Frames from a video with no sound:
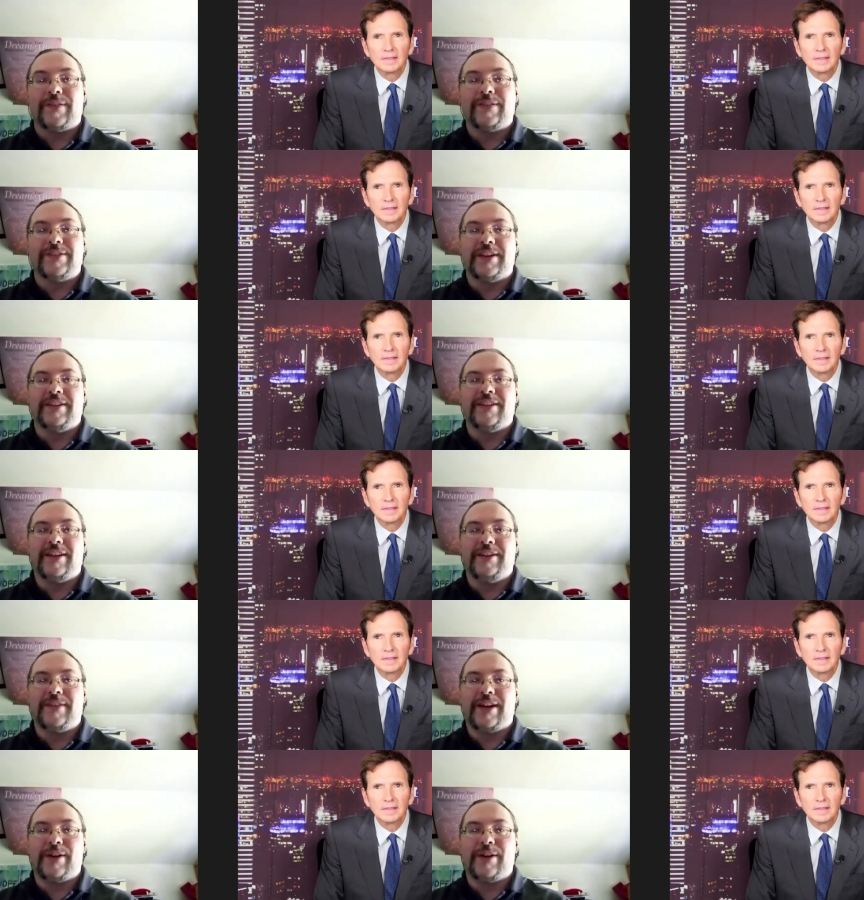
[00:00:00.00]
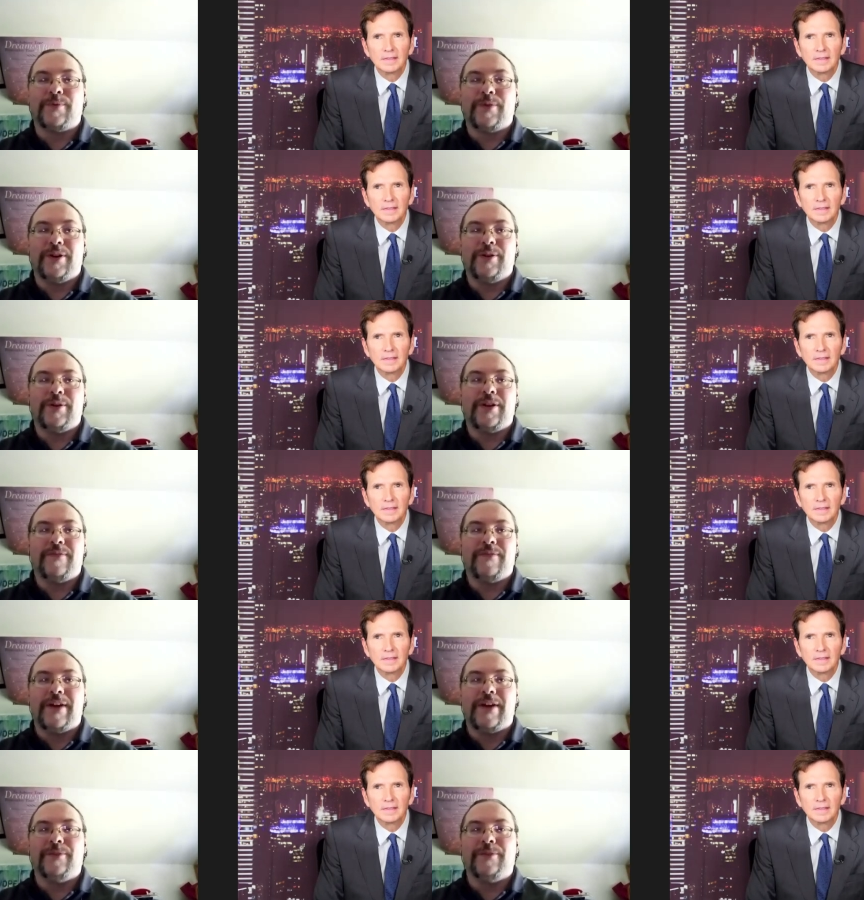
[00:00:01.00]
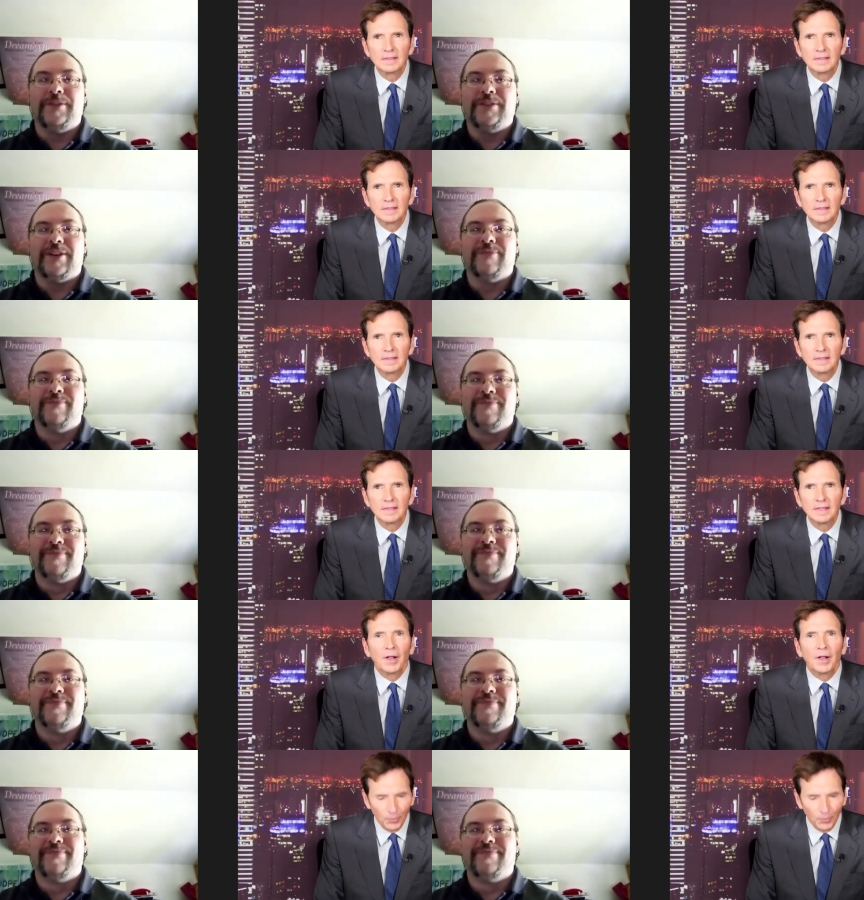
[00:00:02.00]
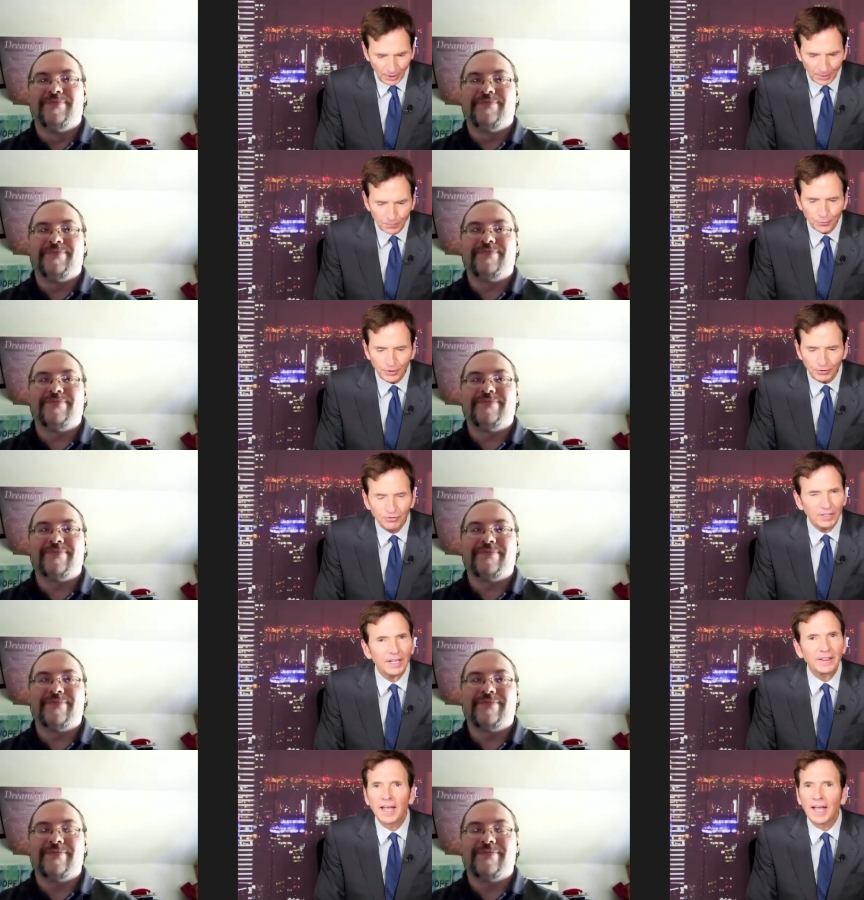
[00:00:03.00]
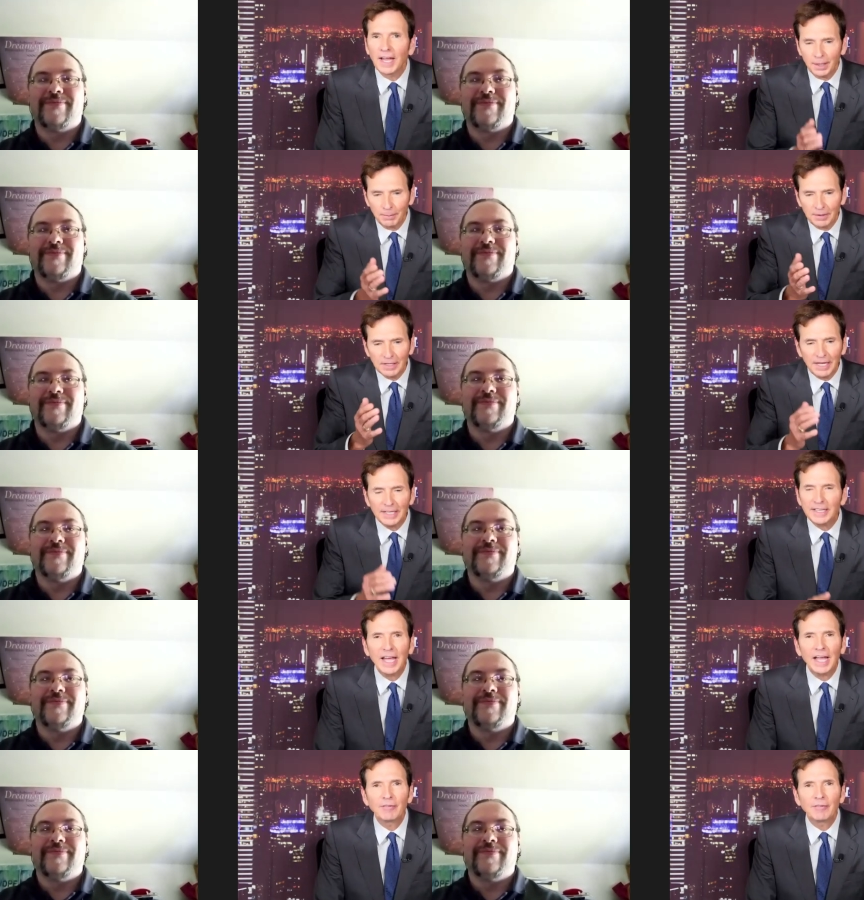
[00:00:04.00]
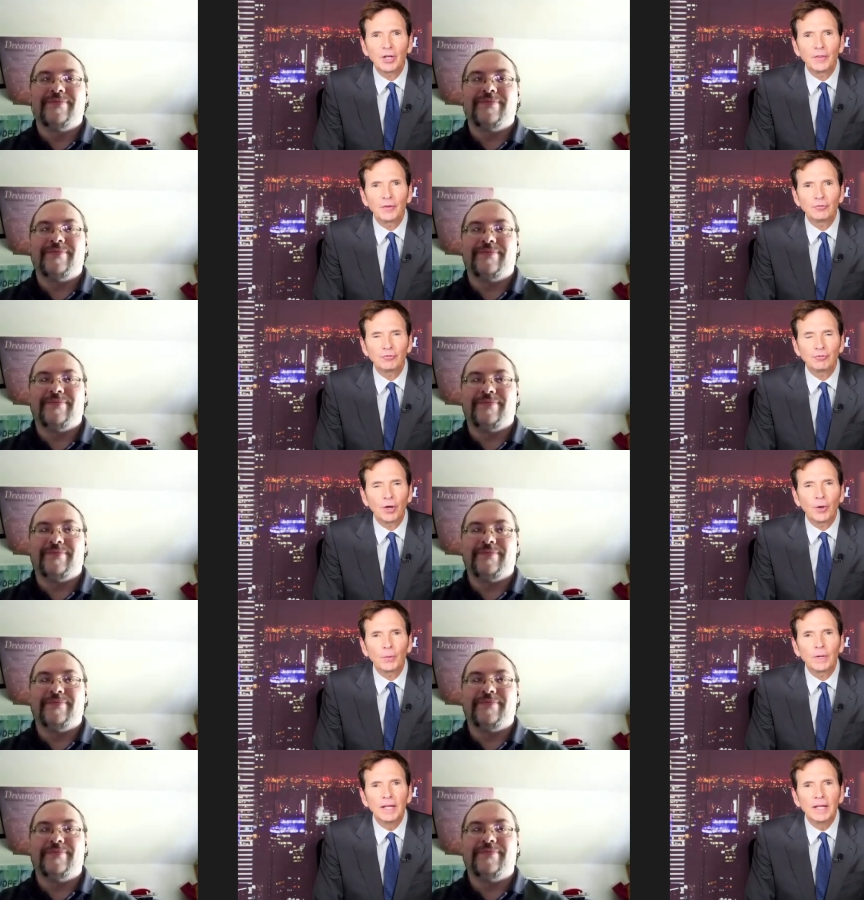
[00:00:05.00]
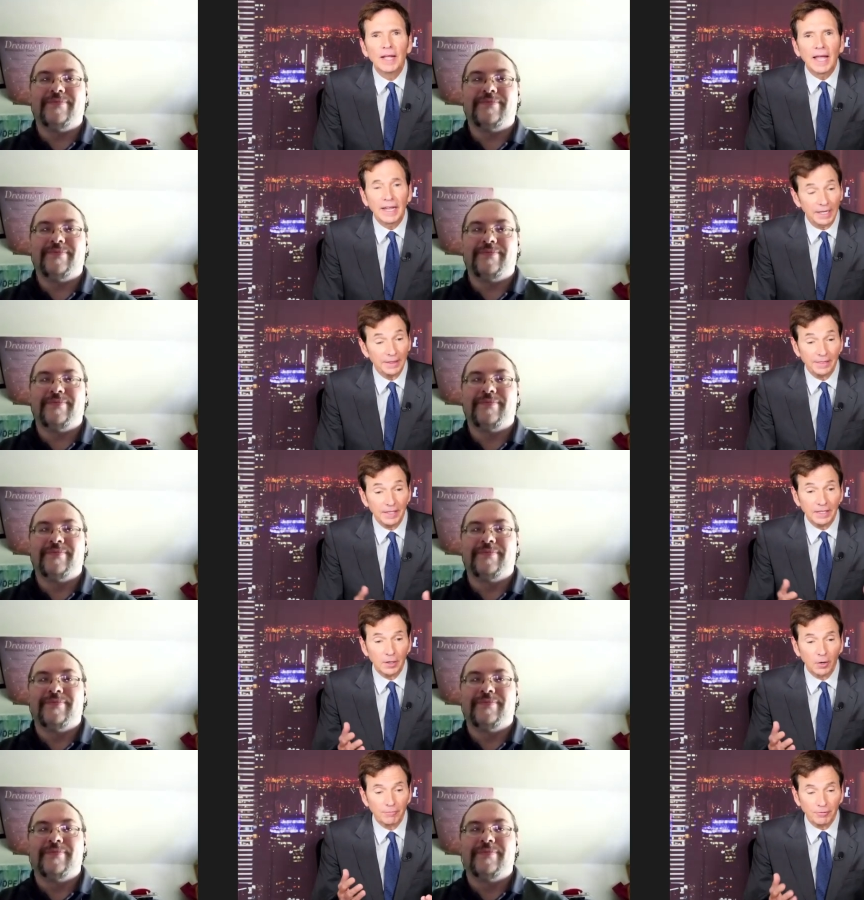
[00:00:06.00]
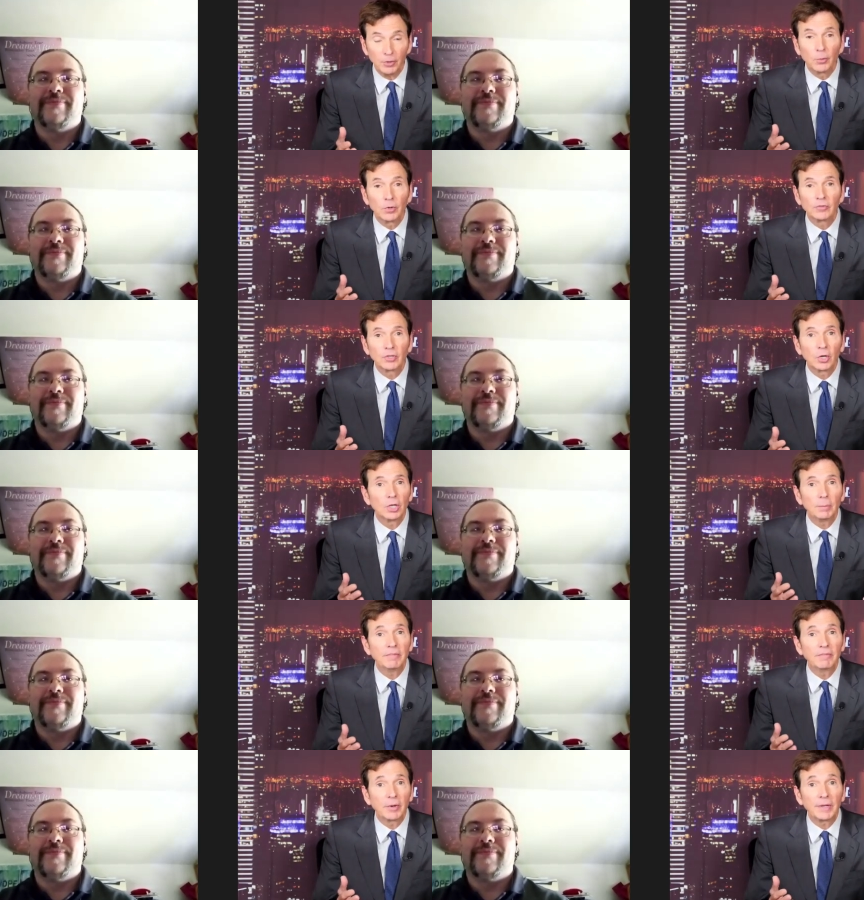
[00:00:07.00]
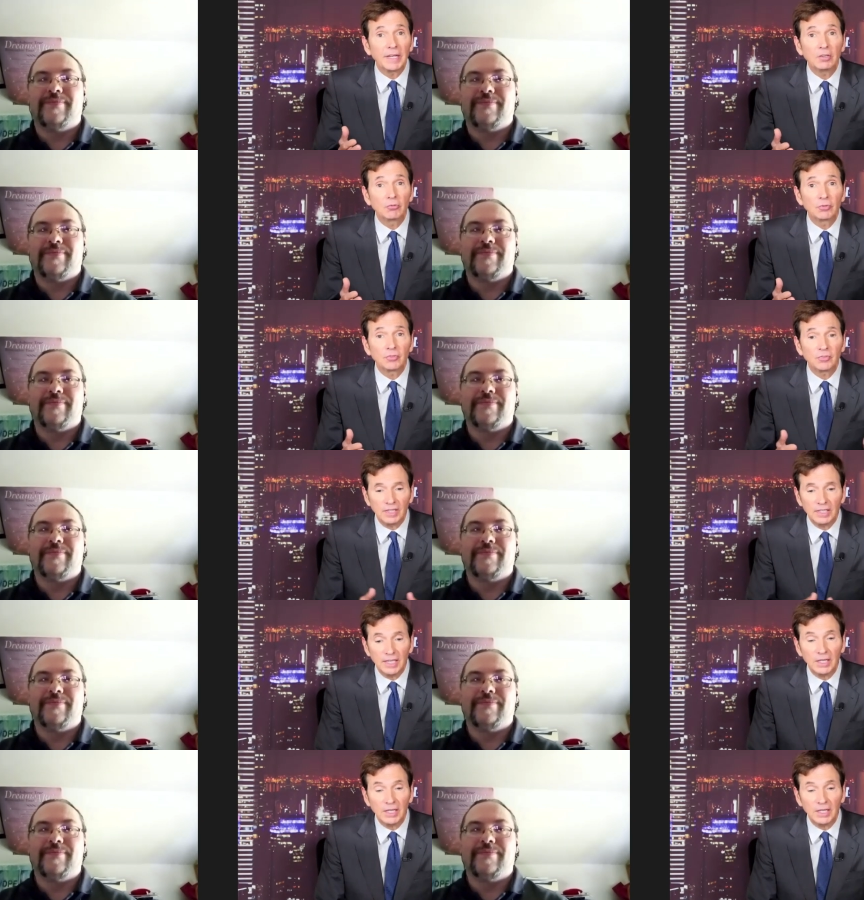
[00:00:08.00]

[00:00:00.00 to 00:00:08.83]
Speaker 1: See that you've got quite a following there.
Speaker 2: Well, I appreciate that. I'm glad to have you on the show. And I think our viewers are going to be very interested